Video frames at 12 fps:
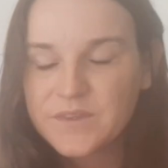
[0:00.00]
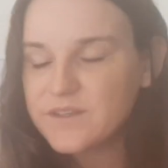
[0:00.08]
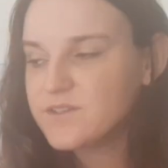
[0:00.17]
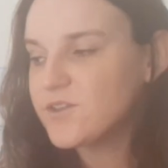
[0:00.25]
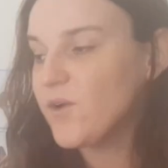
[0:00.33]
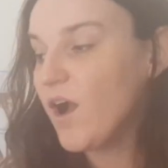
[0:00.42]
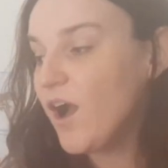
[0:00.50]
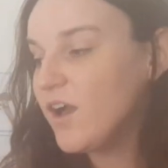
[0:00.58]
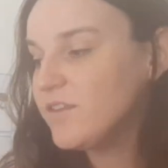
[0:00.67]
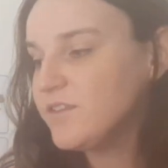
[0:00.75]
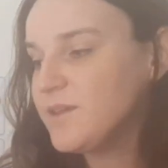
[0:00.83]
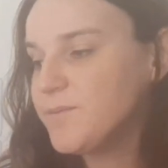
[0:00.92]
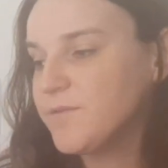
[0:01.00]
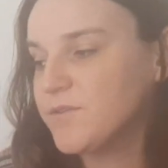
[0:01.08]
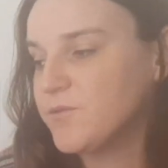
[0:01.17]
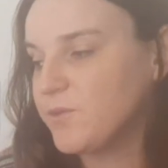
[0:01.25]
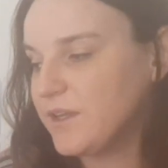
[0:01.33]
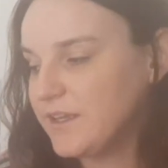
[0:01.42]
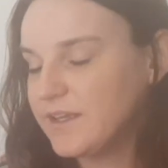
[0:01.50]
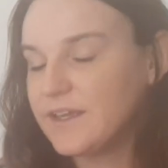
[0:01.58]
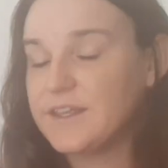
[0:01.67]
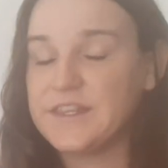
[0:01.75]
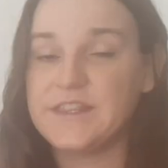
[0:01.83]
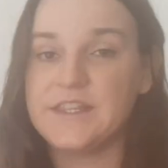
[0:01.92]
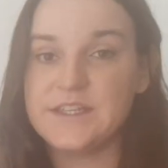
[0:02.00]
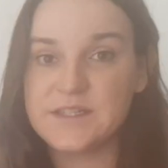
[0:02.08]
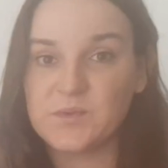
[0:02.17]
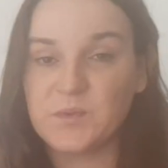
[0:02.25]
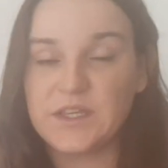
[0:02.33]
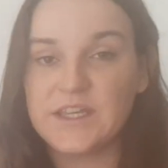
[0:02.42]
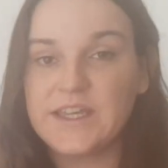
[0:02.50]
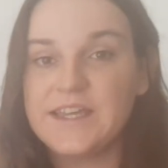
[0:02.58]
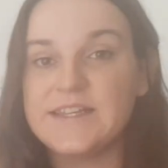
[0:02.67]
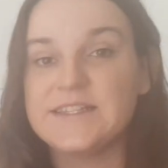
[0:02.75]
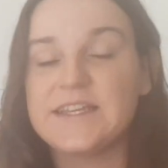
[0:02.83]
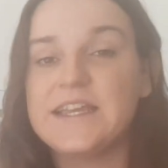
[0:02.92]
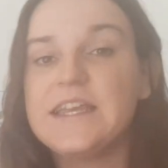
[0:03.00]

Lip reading: So our theme of the week this week is